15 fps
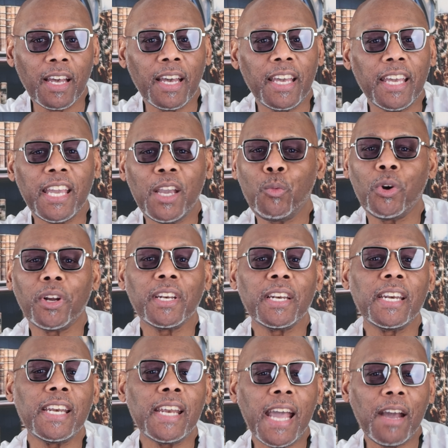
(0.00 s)
he would
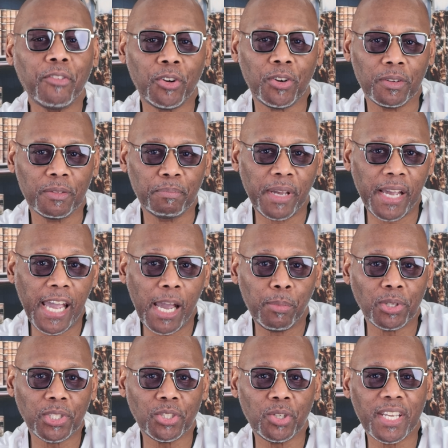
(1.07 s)
never be
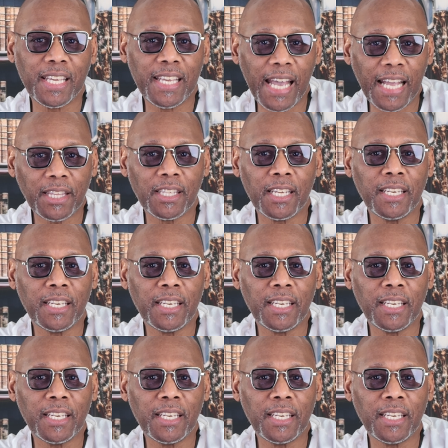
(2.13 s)
able to get the